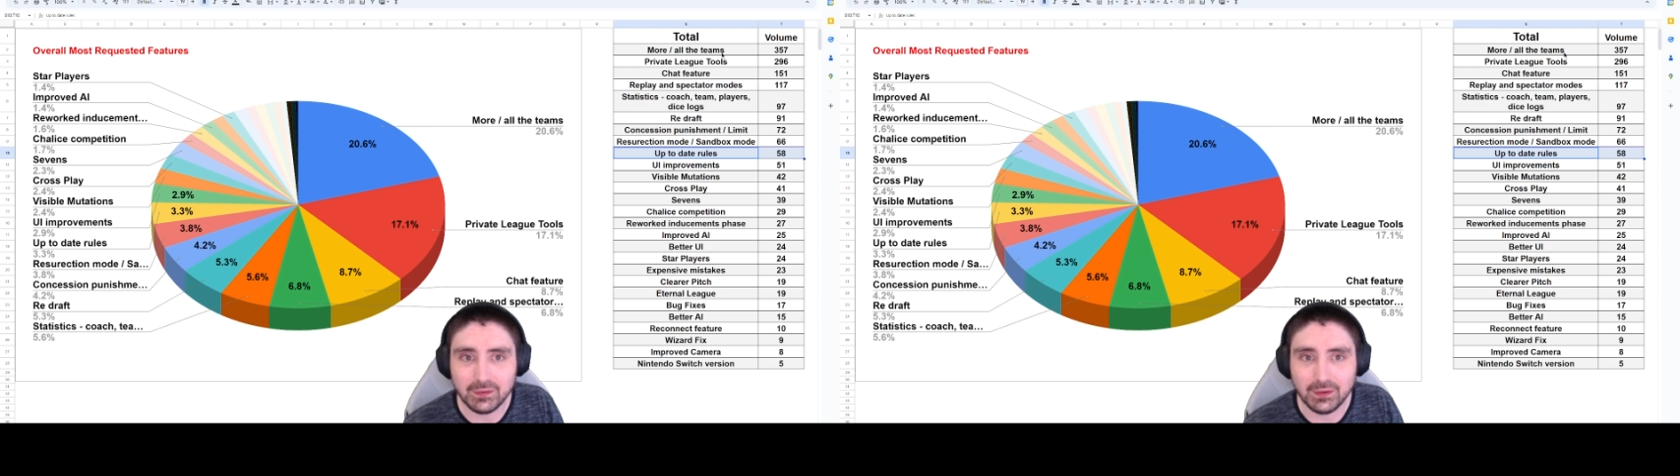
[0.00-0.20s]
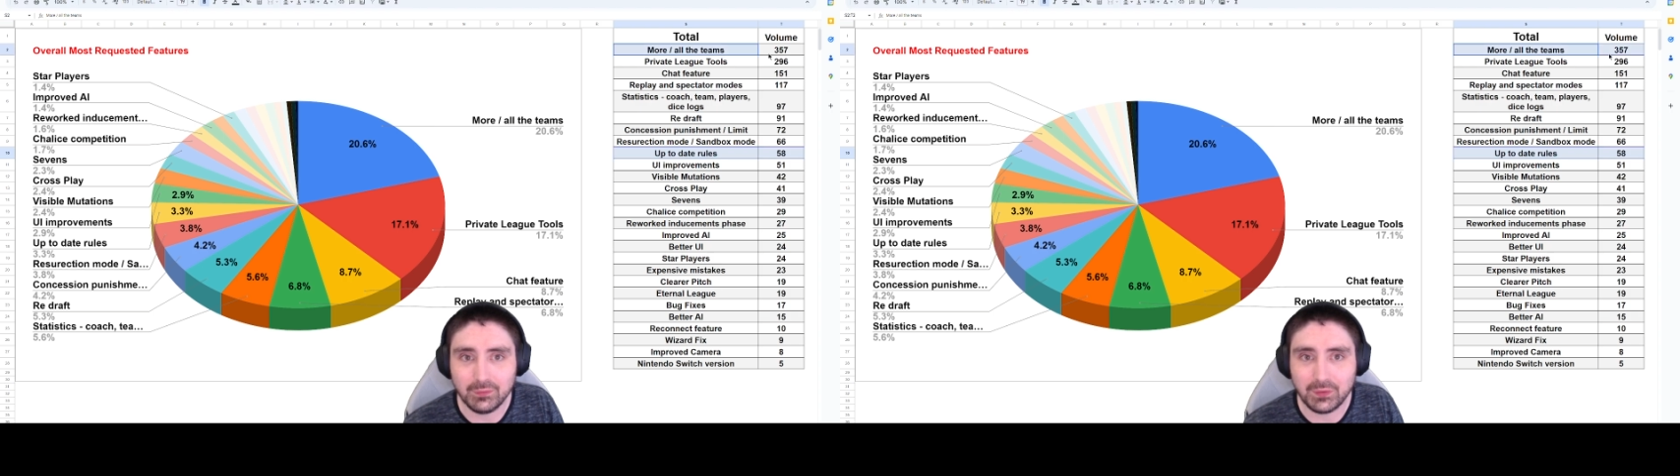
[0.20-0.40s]

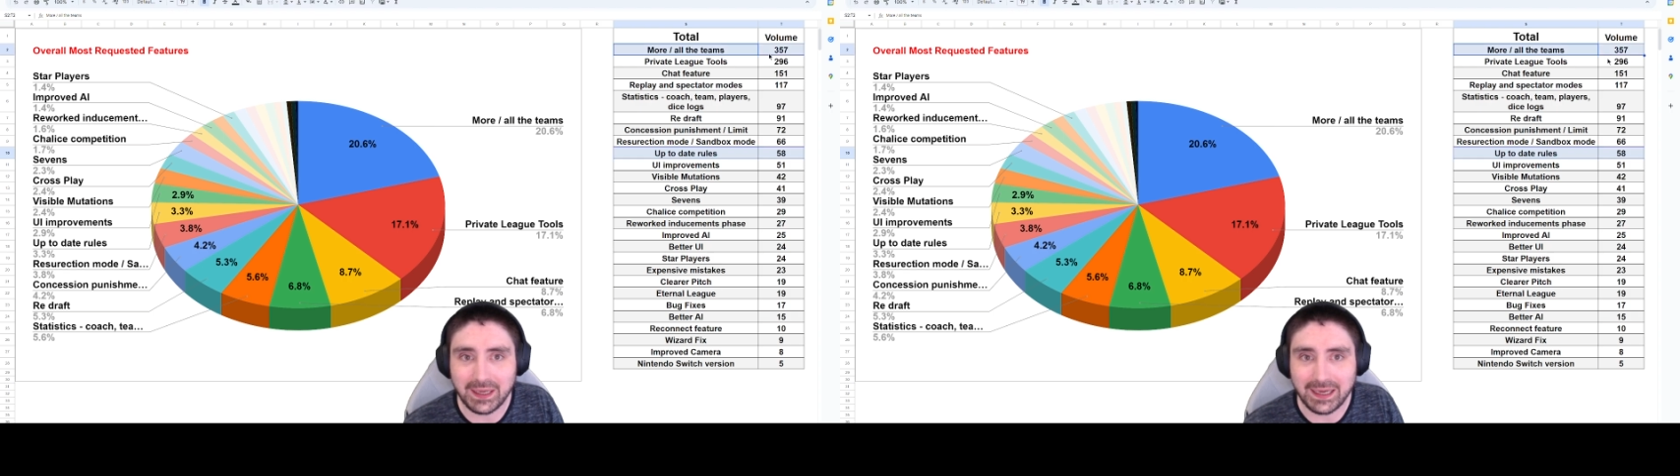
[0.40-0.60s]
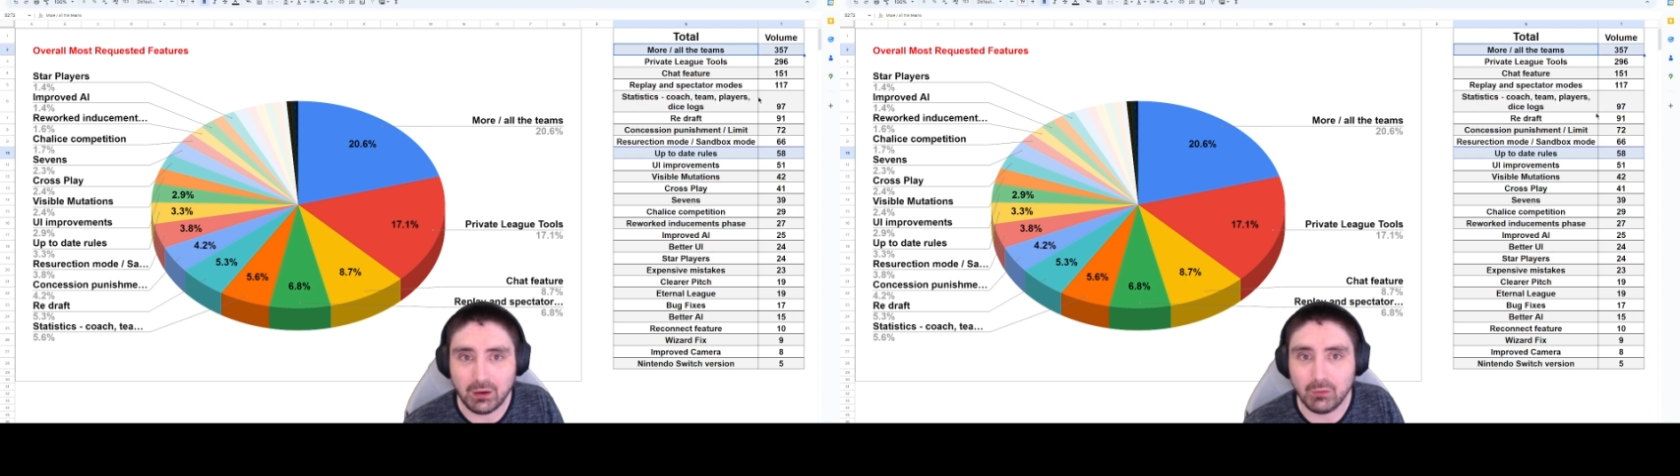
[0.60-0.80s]
and
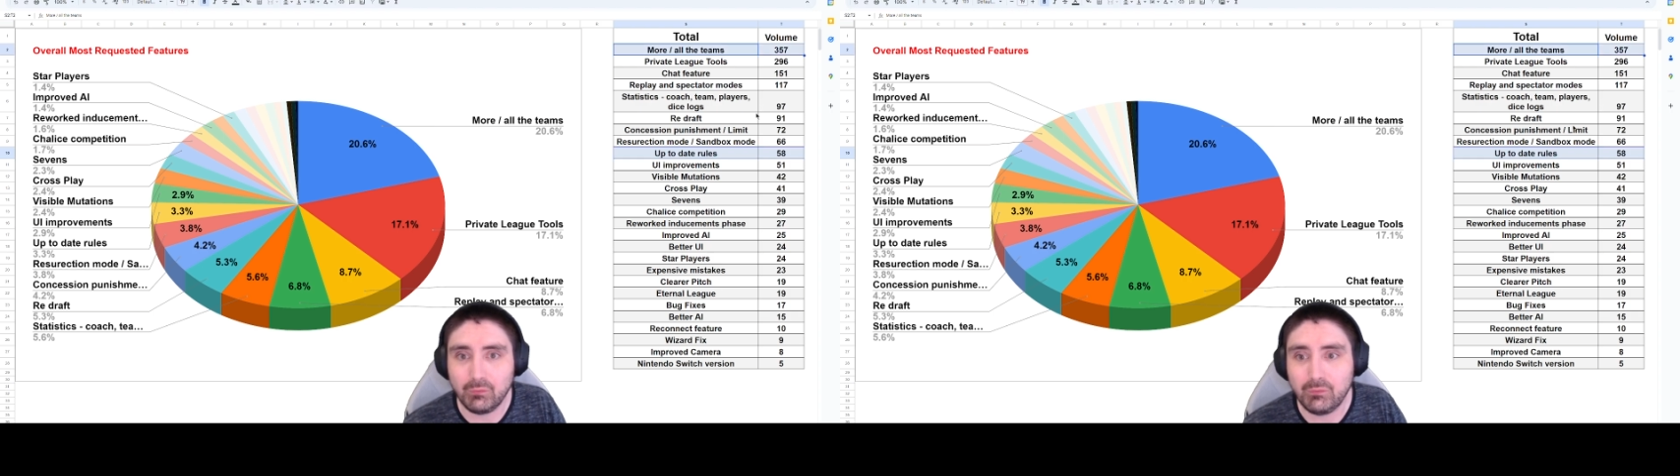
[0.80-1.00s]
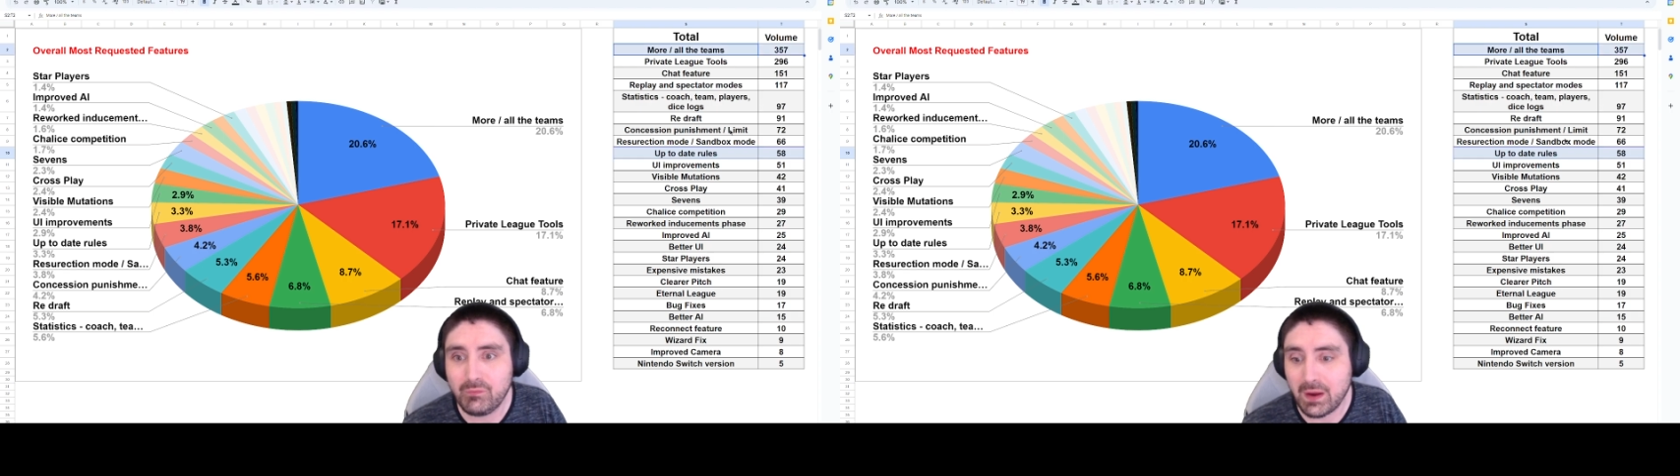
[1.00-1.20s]
that are
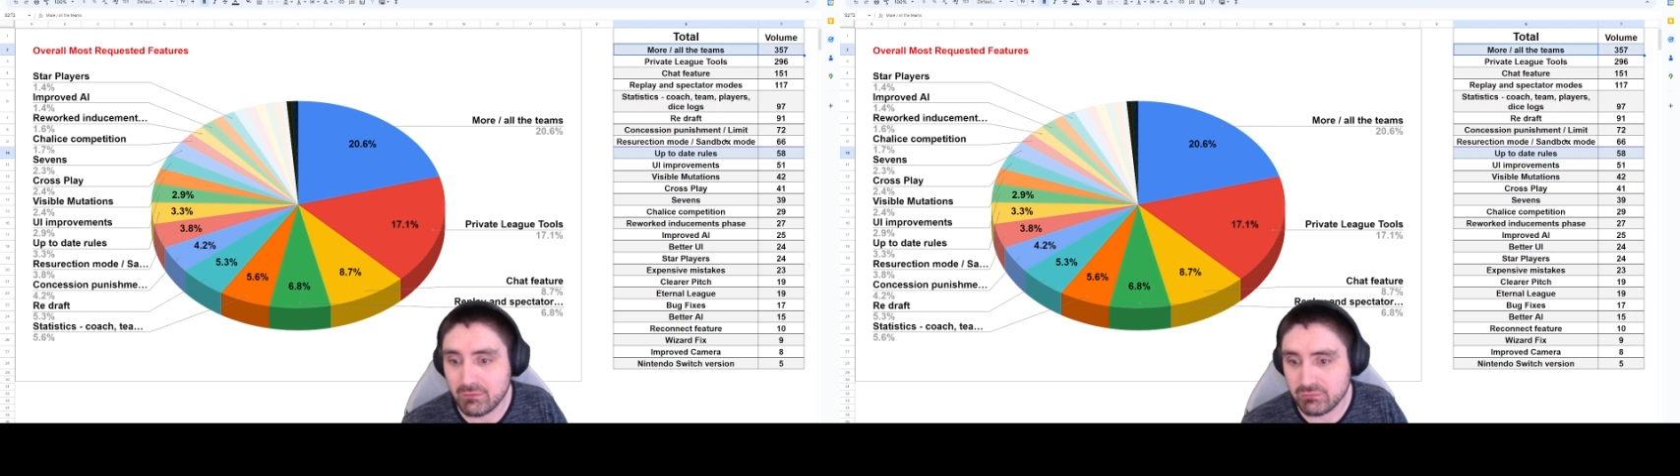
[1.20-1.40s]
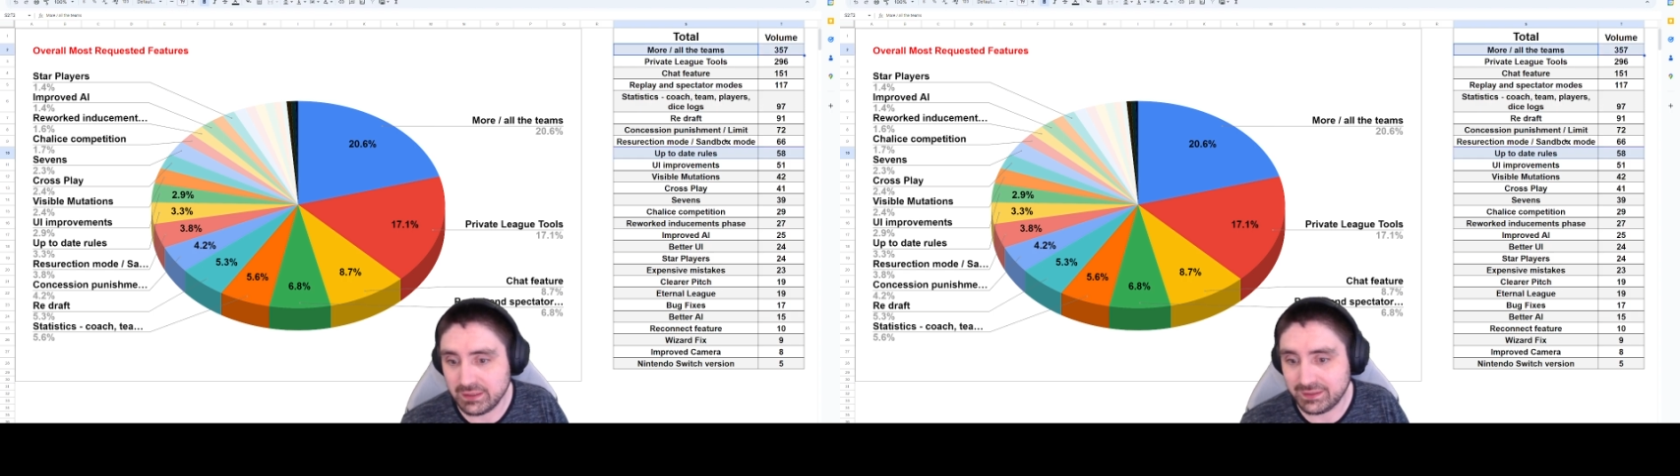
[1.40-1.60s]

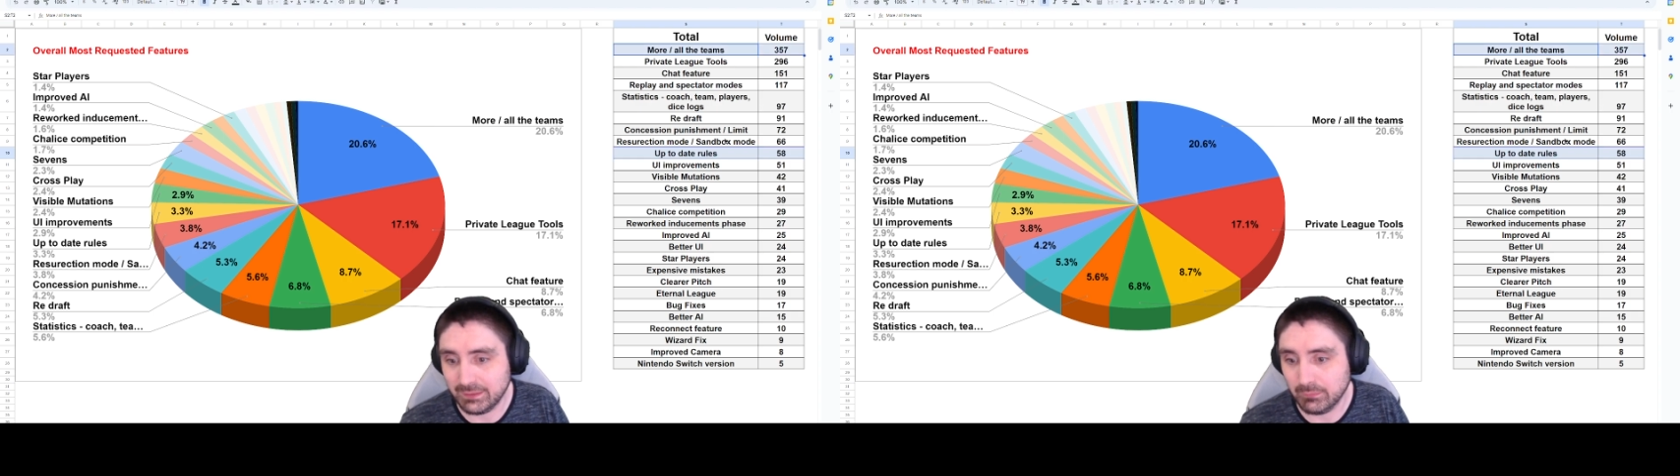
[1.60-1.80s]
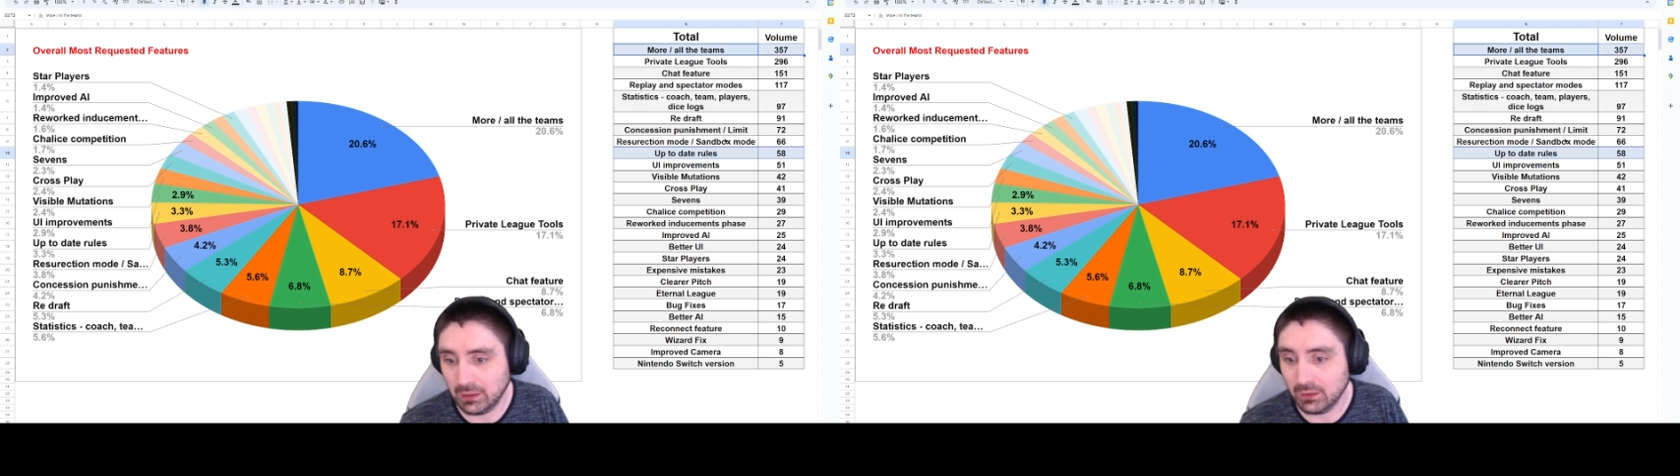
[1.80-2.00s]
very
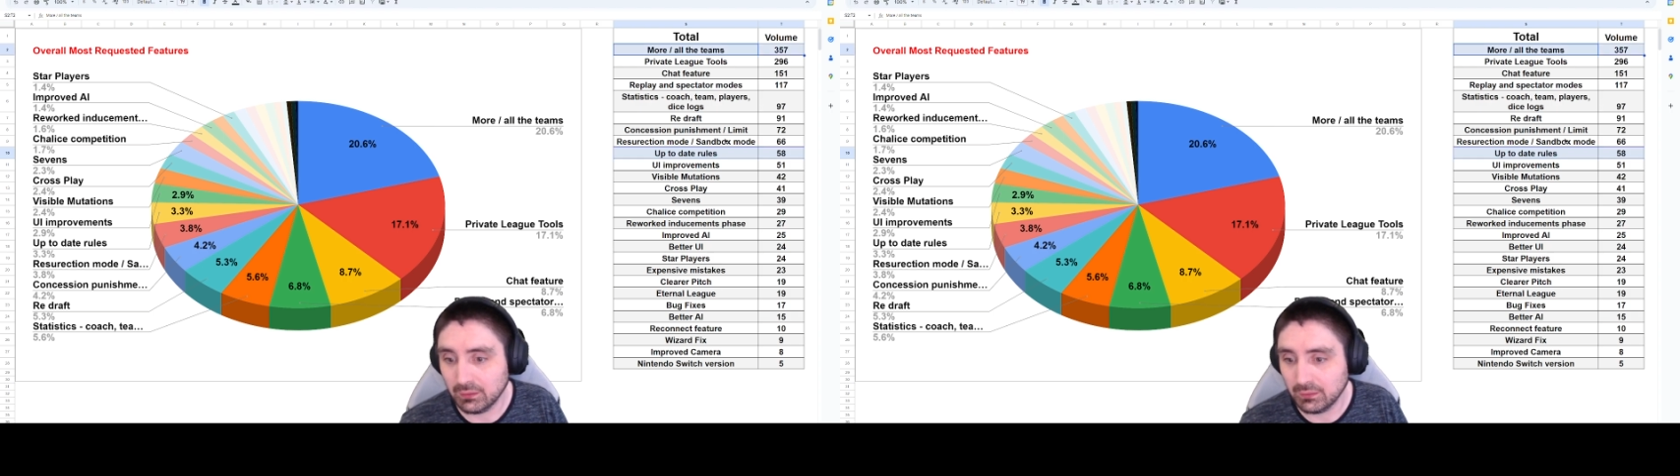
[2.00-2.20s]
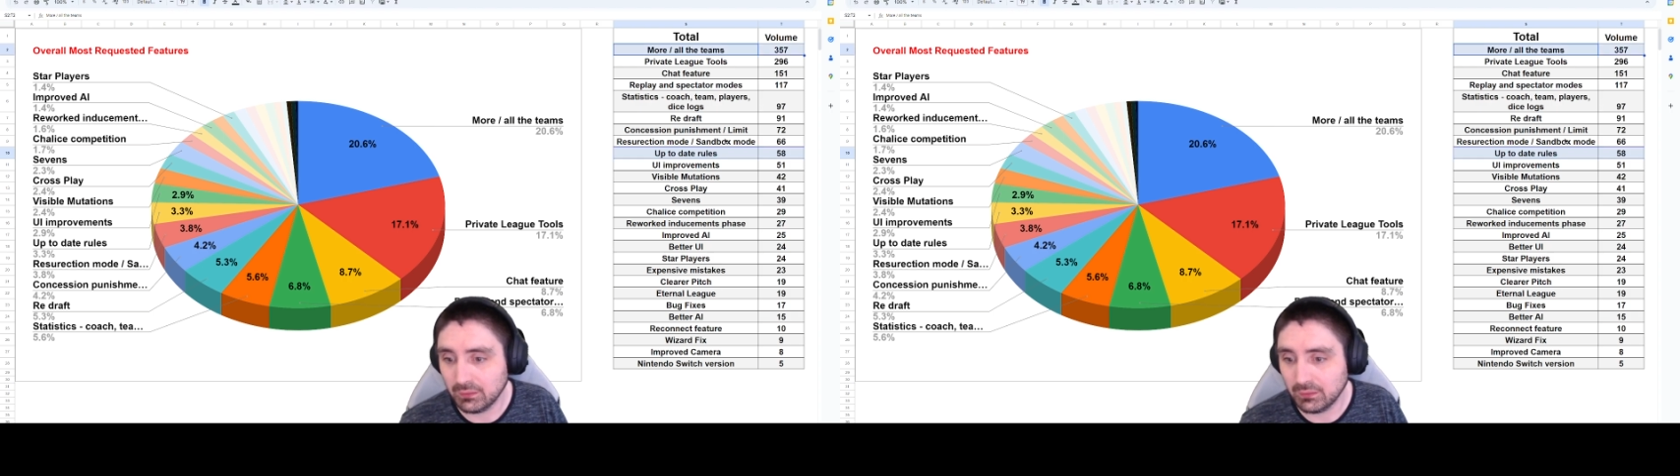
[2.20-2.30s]
similar.